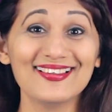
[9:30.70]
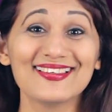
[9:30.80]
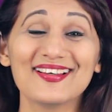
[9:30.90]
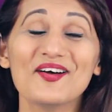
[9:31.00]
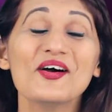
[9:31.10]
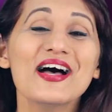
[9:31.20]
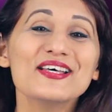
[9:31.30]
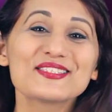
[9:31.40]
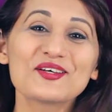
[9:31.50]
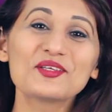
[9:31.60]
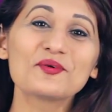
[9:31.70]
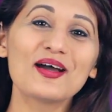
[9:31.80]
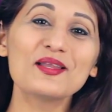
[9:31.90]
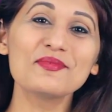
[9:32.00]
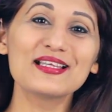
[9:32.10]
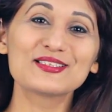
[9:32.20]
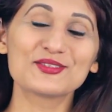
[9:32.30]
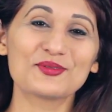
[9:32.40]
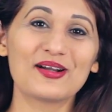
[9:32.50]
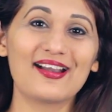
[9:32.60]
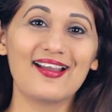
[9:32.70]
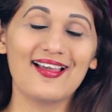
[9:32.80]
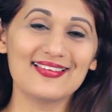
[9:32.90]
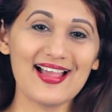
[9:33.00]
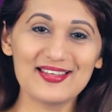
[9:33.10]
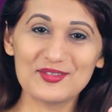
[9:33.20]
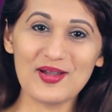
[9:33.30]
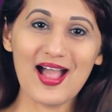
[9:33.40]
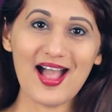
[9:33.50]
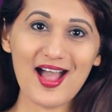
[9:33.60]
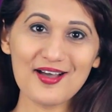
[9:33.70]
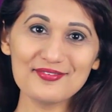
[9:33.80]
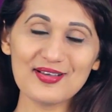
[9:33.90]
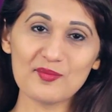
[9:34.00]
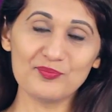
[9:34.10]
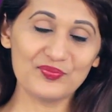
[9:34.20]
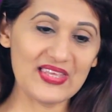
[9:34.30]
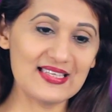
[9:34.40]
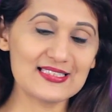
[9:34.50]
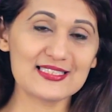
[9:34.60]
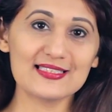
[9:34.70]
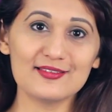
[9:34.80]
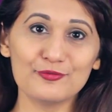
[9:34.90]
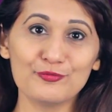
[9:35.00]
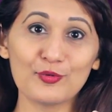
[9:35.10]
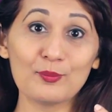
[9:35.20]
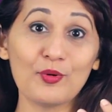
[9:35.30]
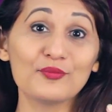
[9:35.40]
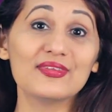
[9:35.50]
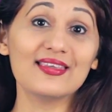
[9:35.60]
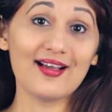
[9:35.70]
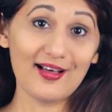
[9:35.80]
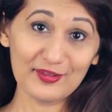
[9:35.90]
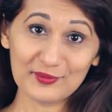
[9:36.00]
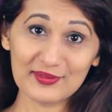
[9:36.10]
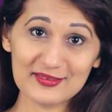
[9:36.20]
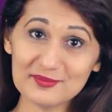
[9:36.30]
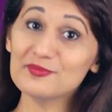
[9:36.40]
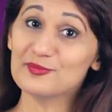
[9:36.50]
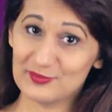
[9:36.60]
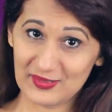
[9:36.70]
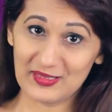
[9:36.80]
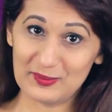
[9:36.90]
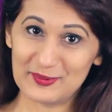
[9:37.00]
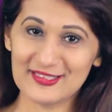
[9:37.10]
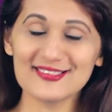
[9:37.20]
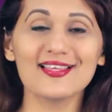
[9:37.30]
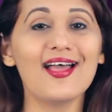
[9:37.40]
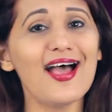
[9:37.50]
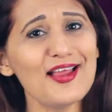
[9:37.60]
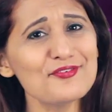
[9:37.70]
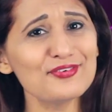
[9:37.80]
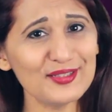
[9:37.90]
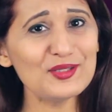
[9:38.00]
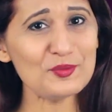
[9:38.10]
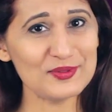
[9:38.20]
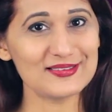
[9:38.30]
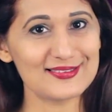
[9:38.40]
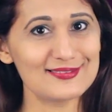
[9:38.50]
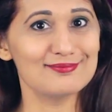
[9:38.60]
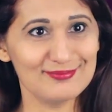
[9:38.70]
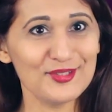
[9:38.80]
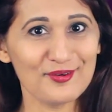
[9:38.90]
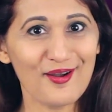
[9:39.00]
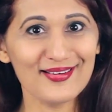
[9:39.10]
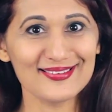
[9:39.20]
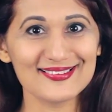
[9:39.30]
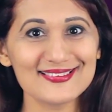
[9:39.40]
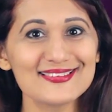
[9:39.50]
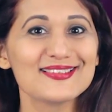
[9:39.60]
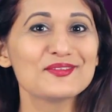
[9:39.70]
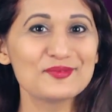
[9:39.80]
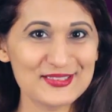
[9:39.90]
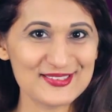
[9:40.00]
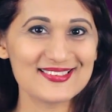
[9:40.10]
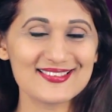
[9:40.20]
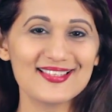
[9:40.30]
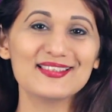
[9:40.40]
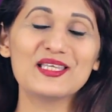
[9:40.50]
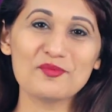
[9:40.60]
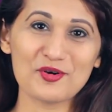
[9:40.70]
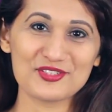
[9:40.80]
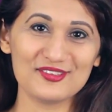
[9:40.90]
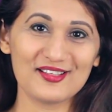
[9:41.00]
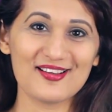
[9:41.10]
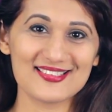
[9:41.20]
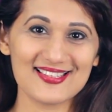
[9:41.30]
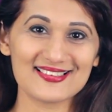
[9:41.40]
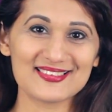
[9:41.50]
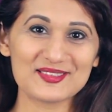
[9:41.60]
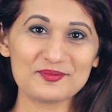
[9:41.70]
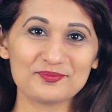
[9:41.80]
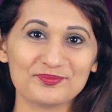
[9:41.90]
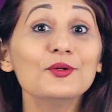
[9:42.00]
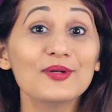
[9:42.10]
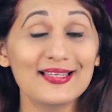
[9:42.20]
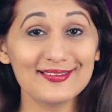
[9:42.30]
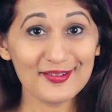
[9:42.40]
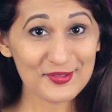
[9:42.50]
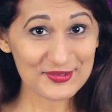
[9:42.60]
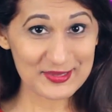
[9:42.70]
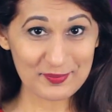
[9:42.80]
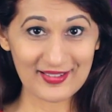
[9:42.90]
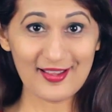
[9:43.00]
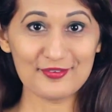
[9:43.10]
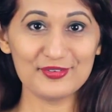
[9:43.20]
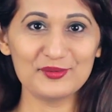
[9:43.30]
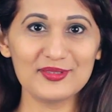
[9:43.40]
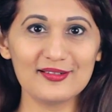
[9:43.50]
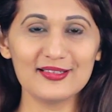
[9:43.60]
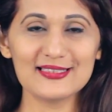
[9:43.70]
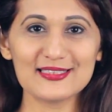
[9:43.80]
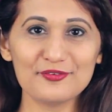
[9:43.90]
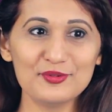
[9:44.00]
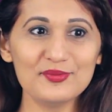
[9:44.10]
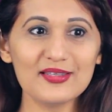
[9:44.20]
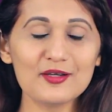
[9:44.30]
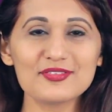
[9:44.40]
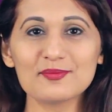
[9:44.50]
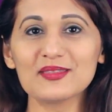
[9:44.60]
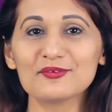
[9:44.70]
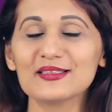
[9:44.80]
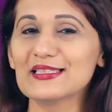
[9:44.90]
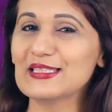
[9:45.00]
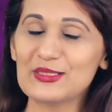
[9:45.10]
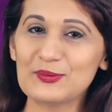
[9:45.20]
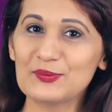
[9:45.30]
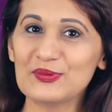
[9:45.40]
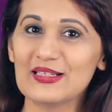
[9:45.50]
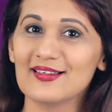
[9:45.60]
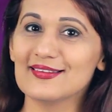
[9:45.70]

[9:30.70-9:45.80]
you know? So you want to make sure that you have things for both the algorithm, the keywords, and for humans, your audience, which is the emotional context. Oh, and another tip I have for you here is if you think of something really cute